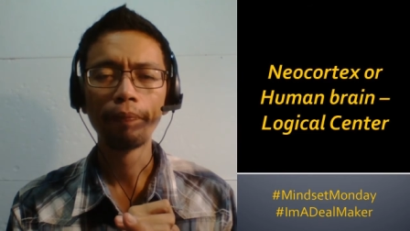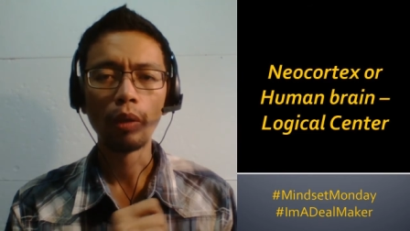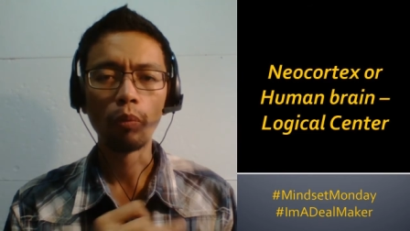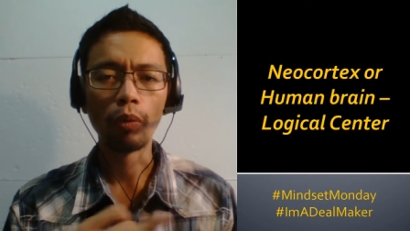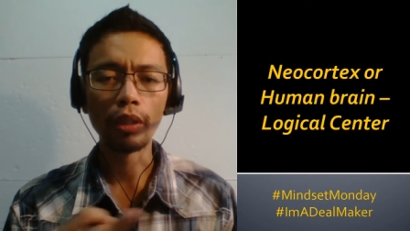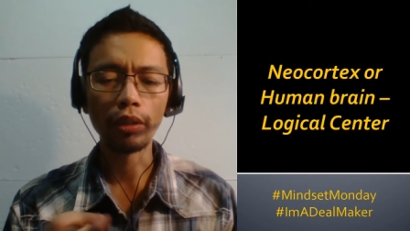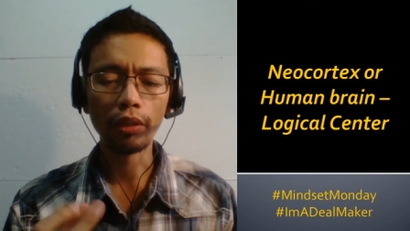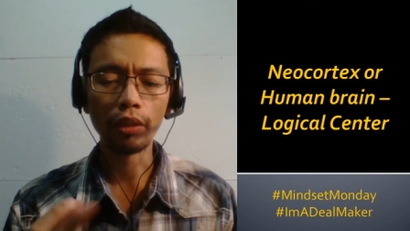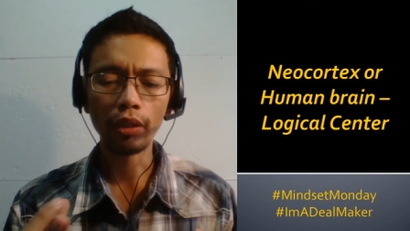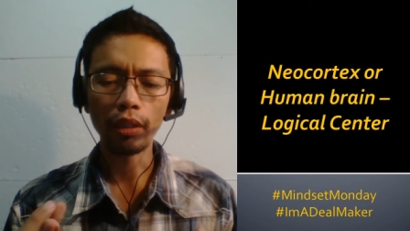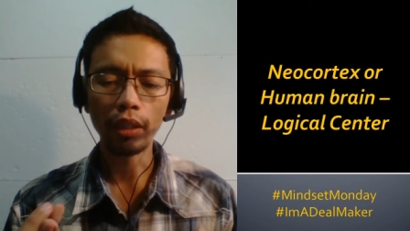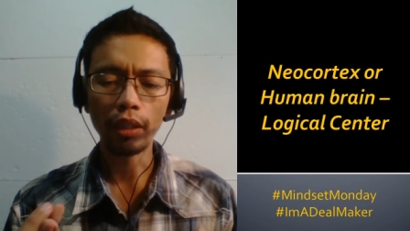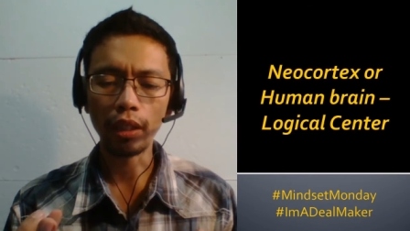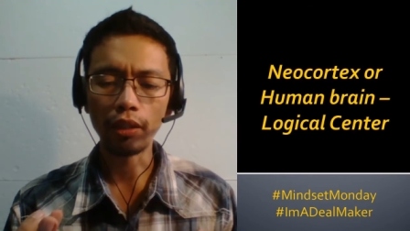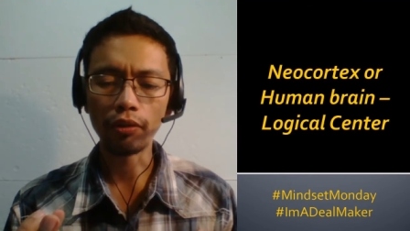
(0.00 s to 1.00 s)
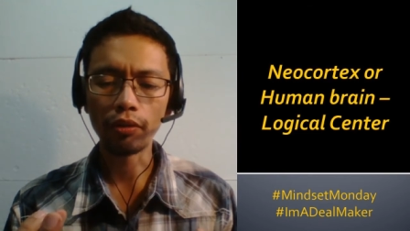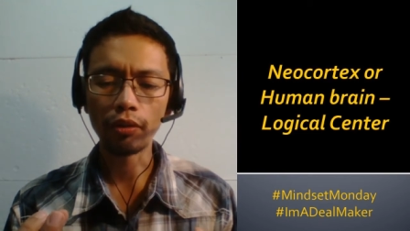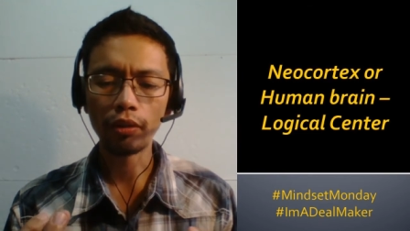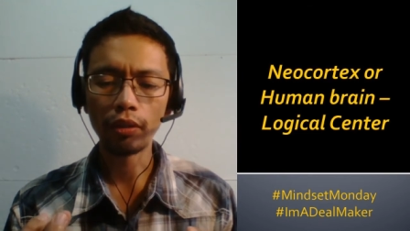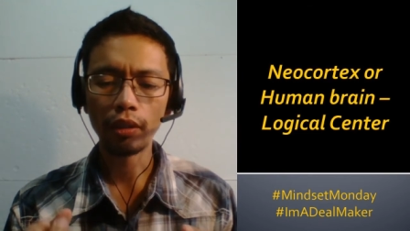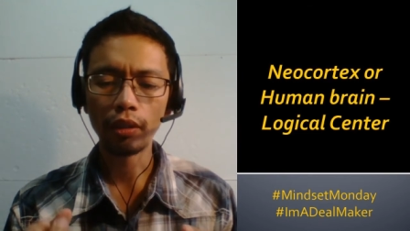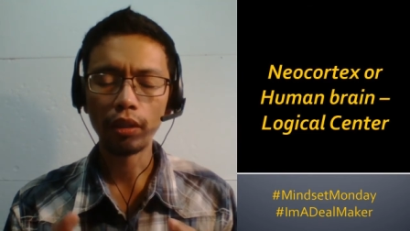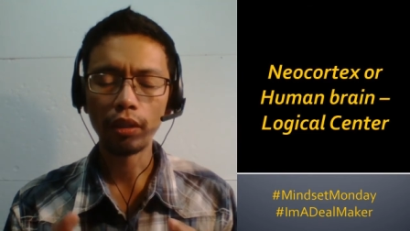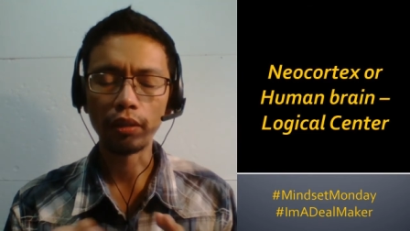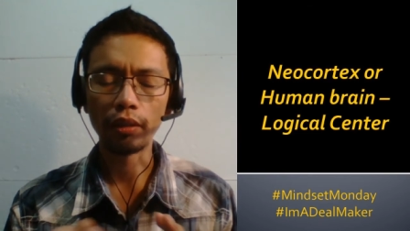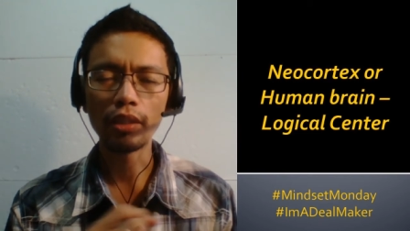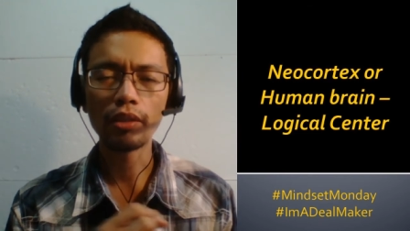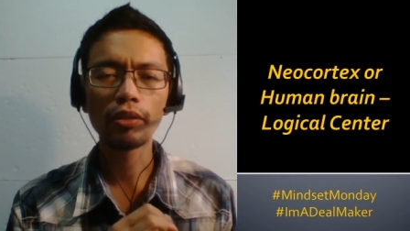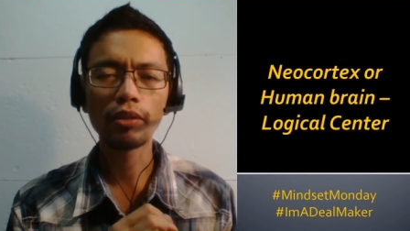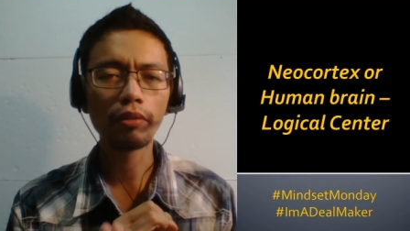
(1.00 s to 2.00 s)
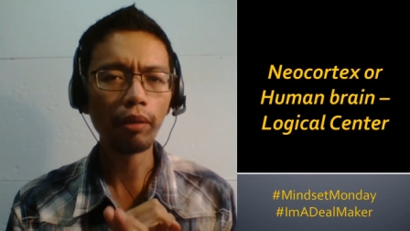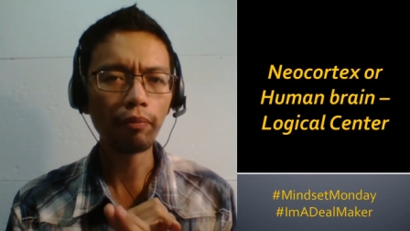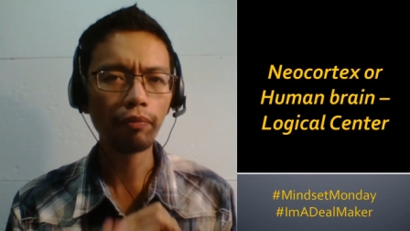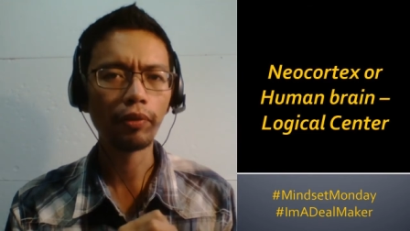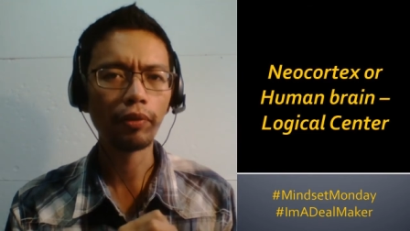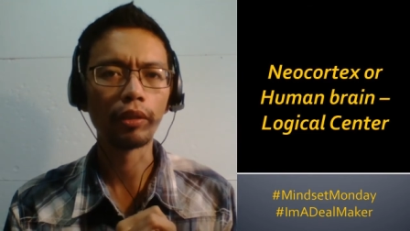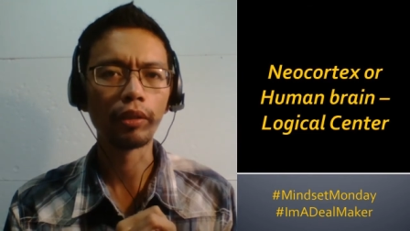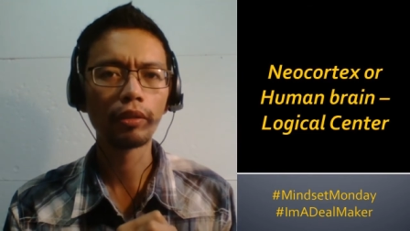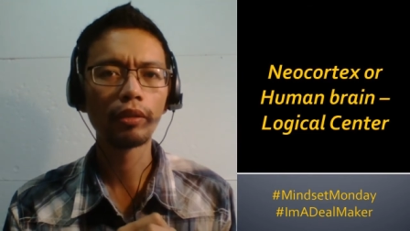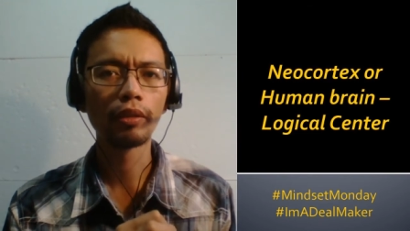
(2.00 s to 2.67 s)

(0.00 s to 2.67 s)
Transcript: When there is discomfort,